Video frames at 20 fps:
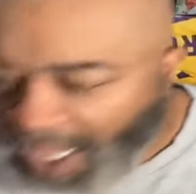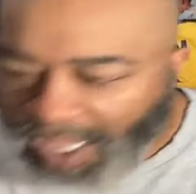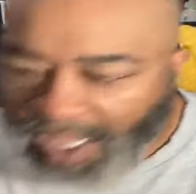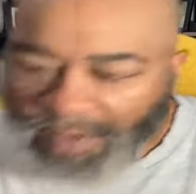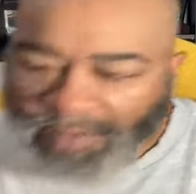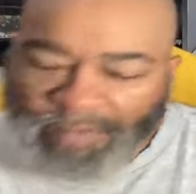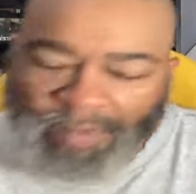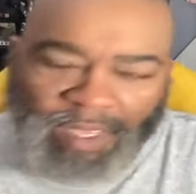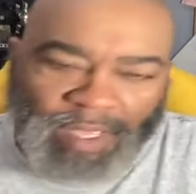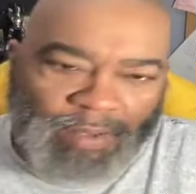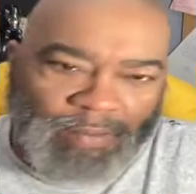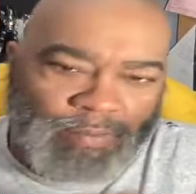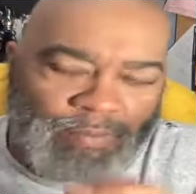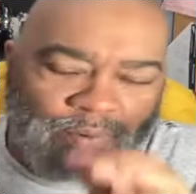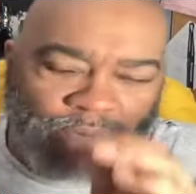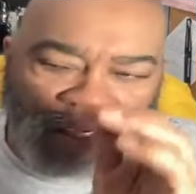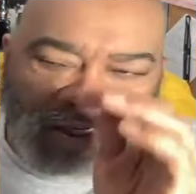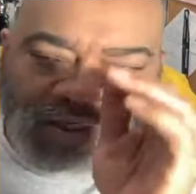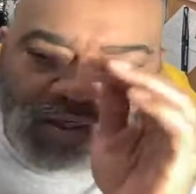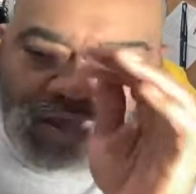Amen.
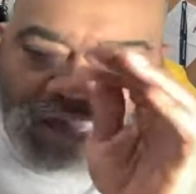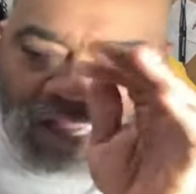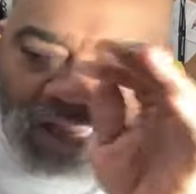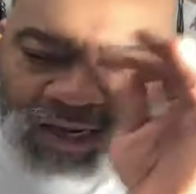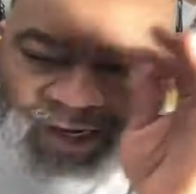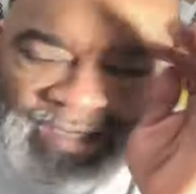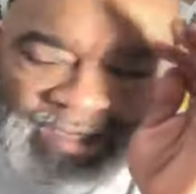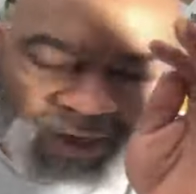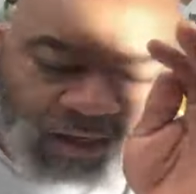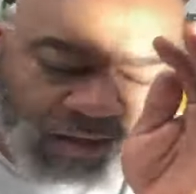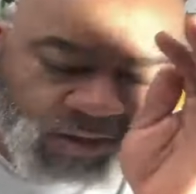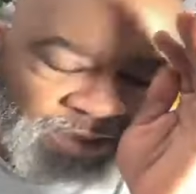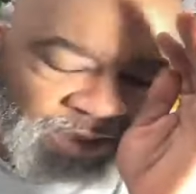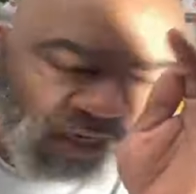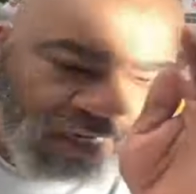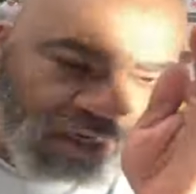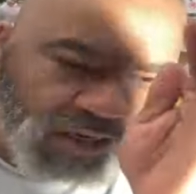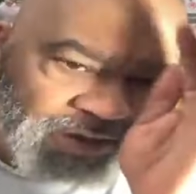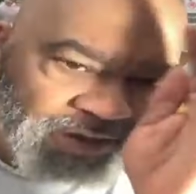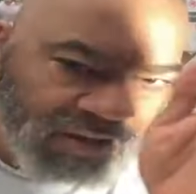Praise God. Here's
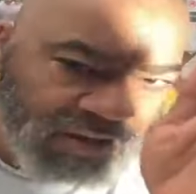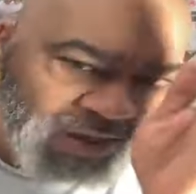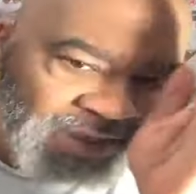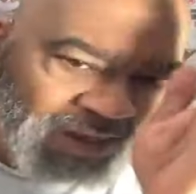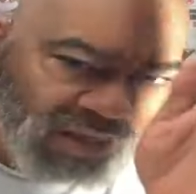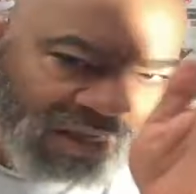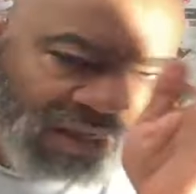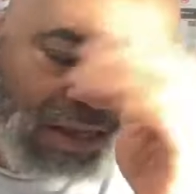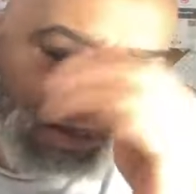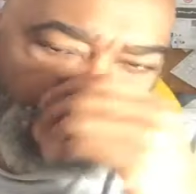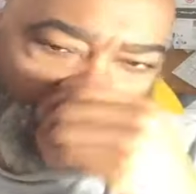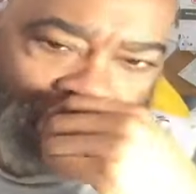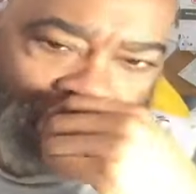here's the thing.